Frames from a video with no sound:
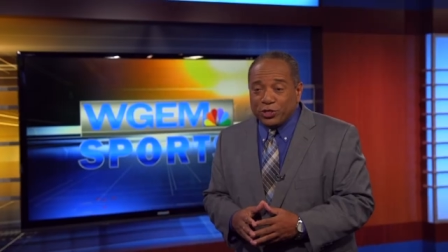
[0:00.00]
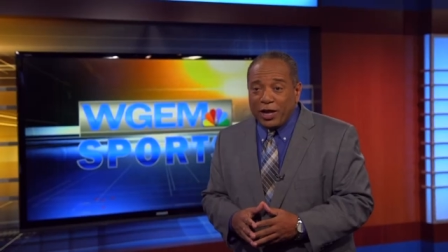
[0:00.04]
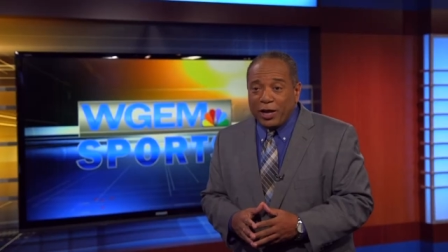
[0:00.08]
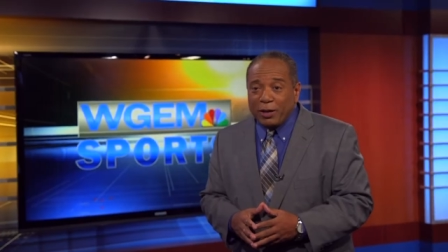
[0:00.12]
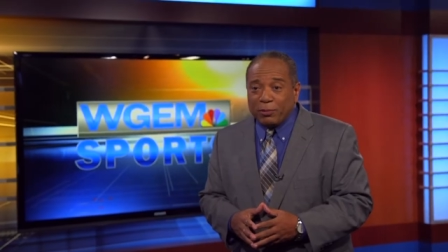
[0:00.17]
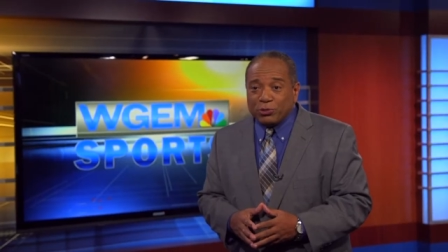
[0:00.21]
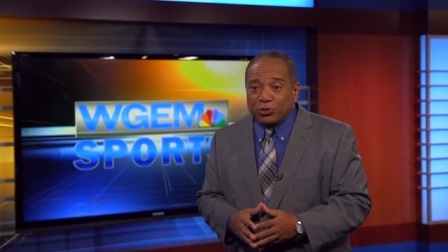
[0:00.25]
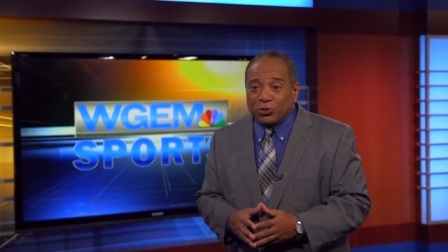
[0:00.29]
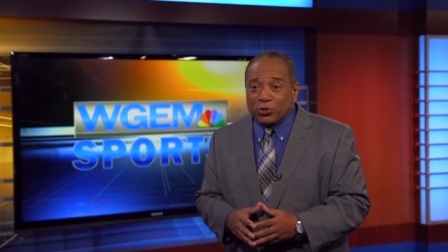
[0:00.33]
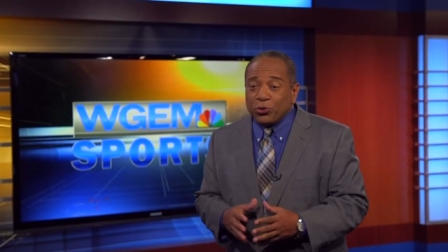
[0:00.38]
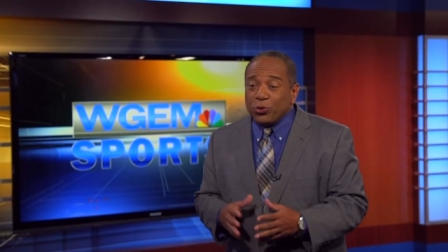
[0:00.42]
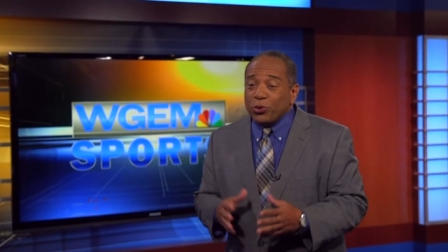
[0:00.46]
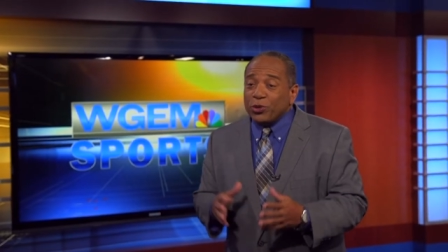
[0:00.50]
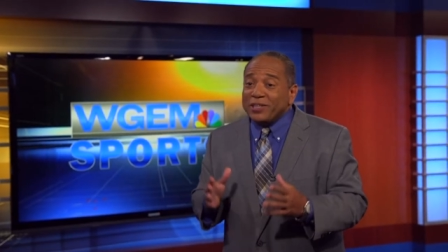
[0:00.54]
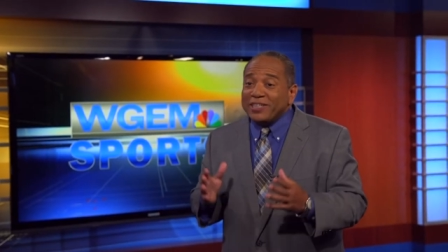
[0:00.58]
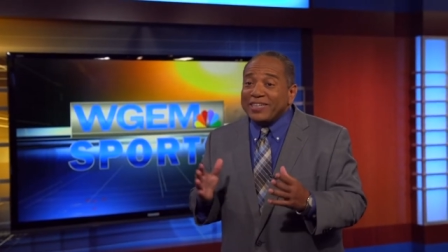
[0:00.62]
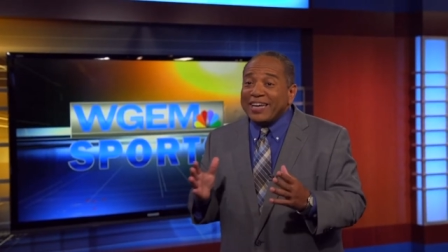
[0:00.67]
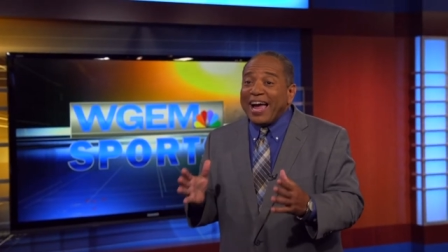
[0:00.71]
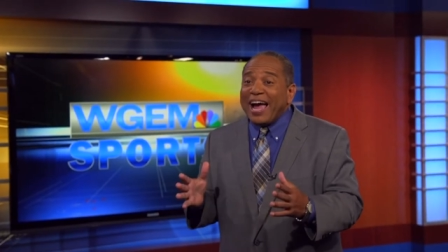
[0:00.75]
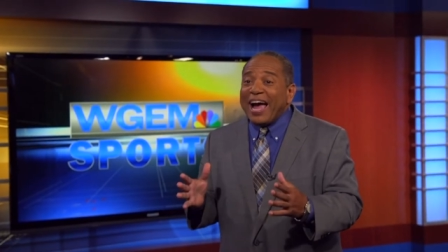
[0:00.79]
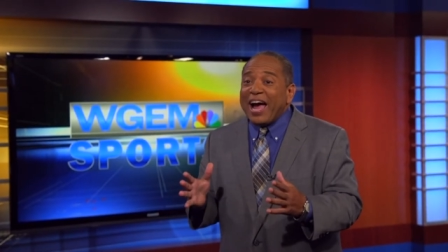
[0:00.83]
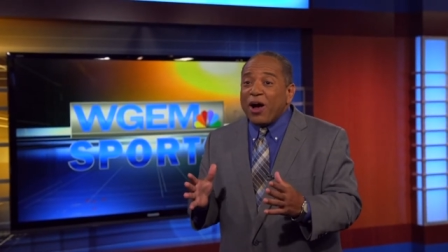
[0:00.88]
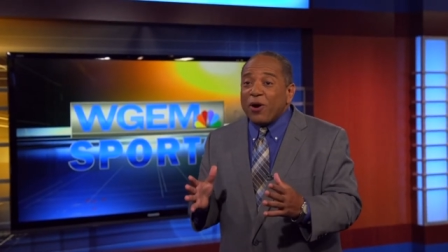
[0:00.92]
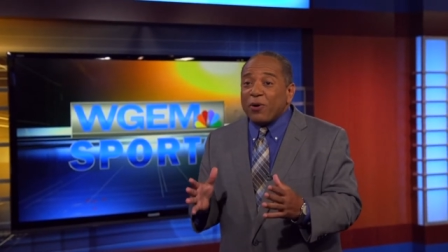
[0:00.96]
recruitment
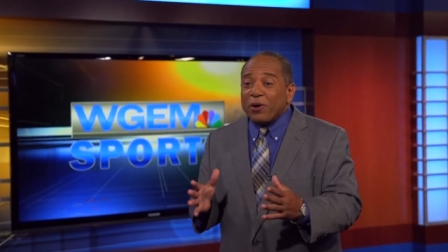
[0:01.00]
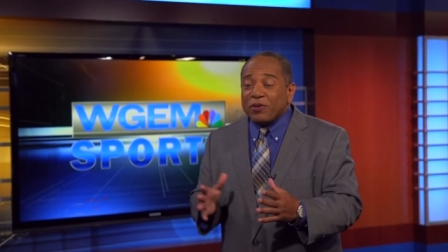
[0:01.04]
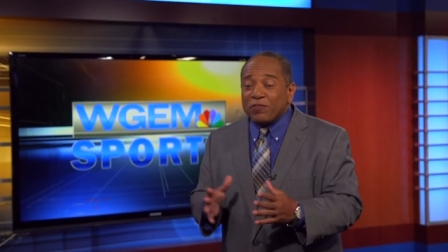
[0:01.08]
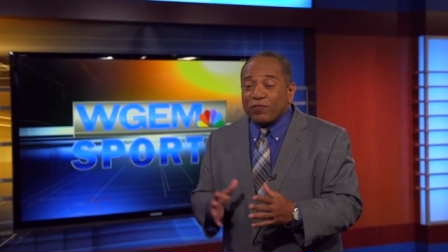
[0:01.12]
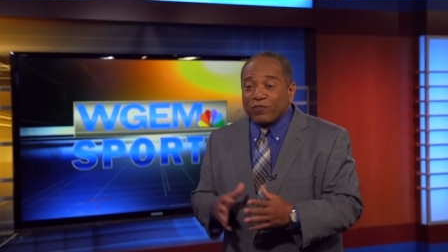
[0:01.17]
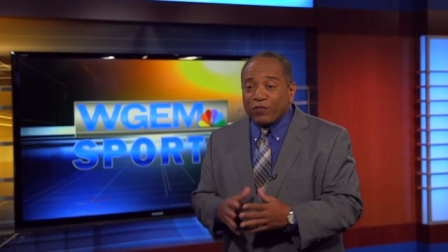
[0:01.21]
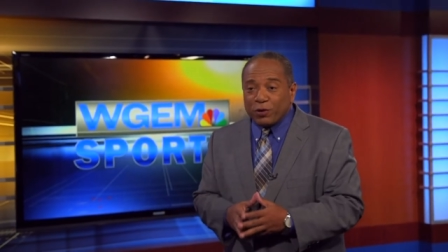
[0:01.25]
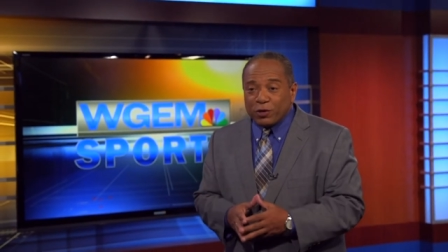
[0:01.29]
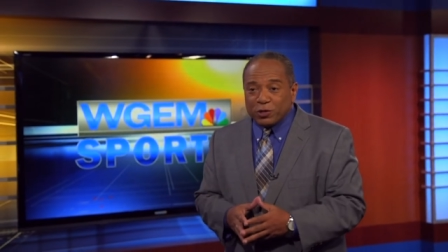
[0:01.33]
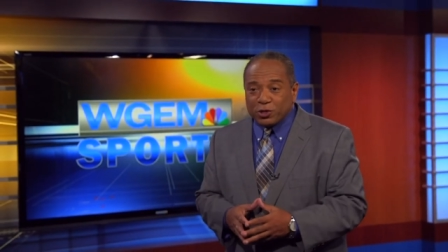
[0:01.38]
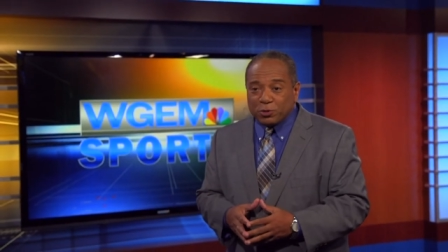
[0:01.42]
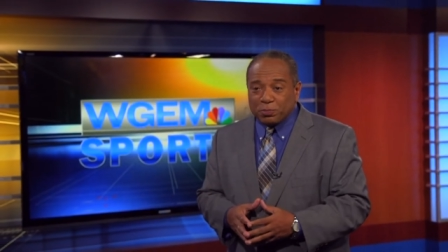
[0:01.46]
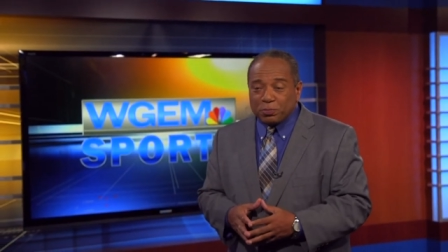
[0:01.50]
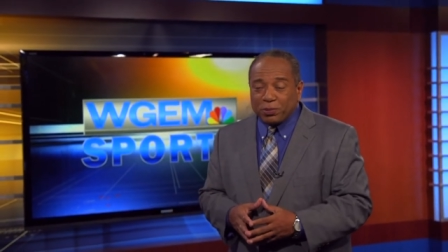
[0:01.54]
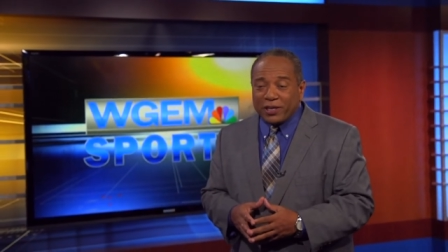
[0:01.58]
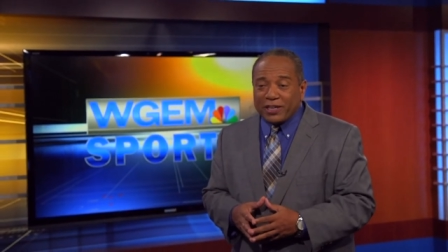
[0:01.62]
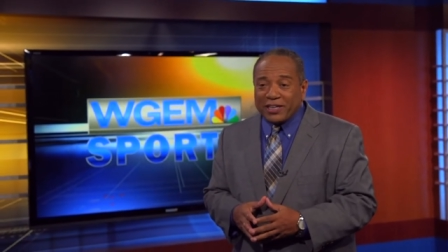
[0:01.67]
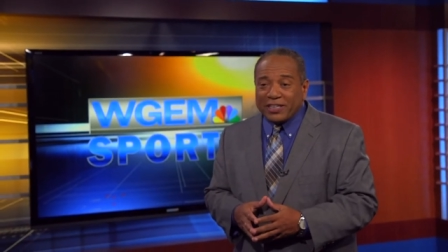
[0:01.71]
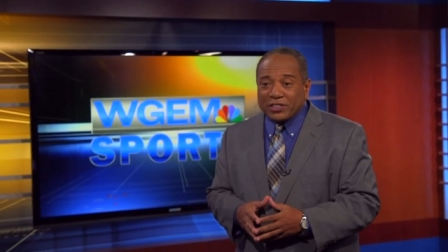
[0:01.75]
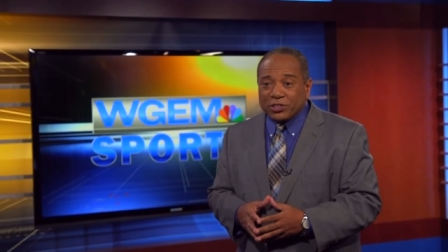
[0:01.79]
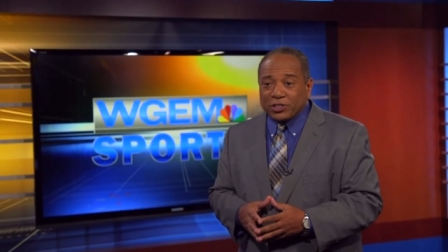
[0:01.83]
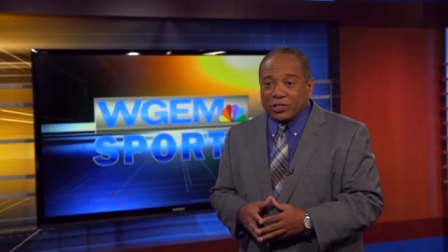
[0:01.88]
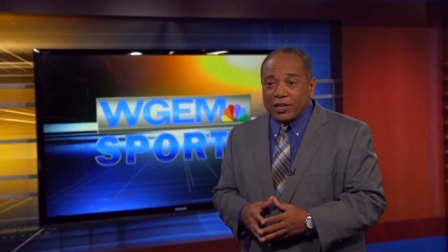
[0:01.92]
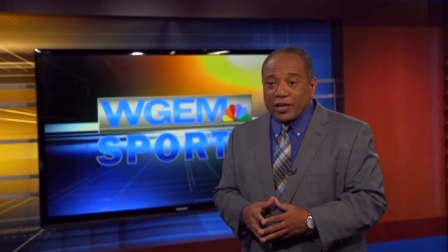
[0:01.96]
tactic and
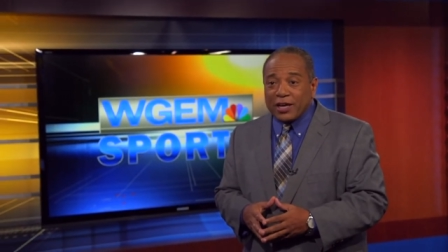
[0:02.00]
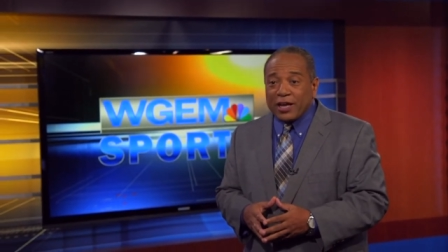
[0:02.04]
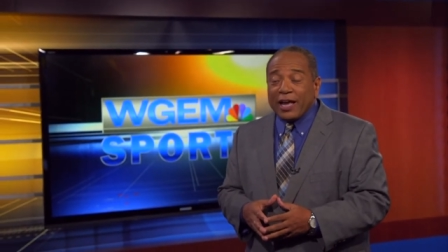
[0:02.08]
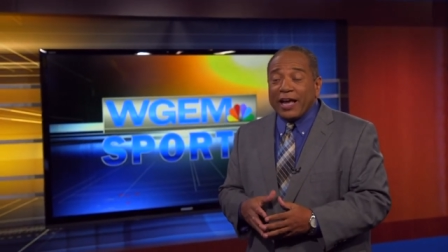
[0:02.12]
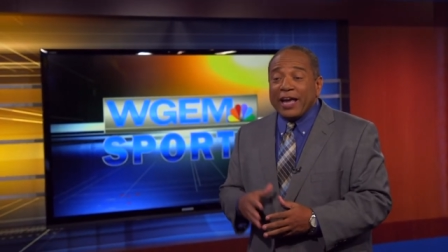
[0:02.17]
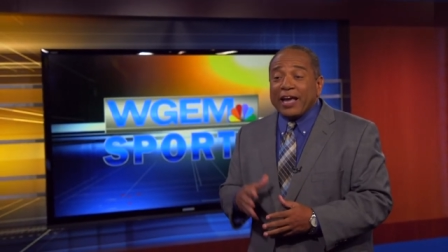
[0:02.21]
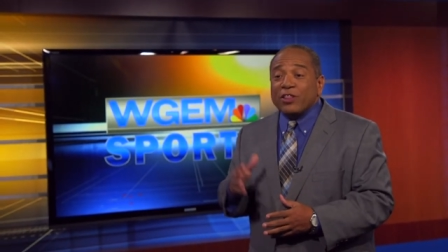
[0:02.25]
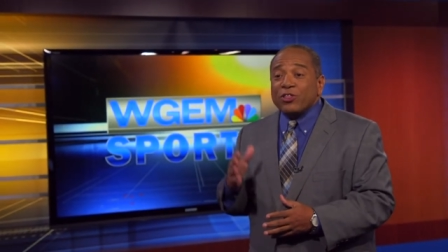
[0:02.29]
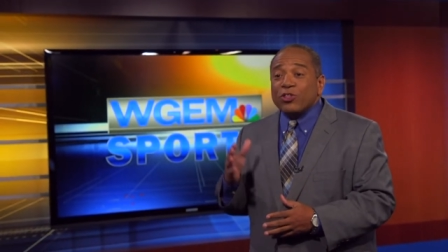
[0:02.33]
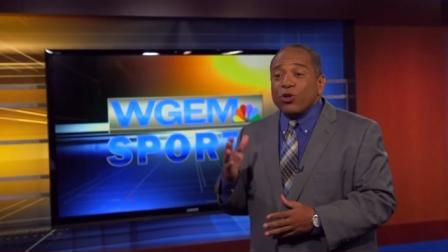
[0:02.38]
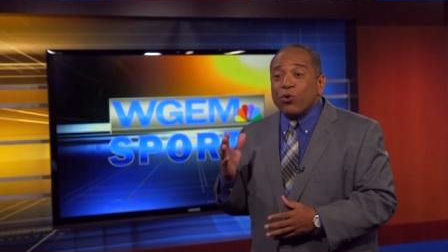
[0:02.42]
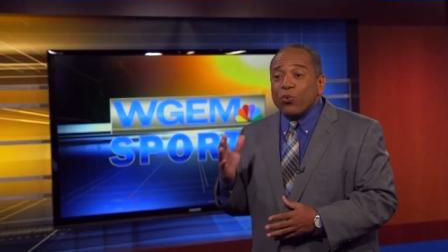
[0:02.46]
retention tactic.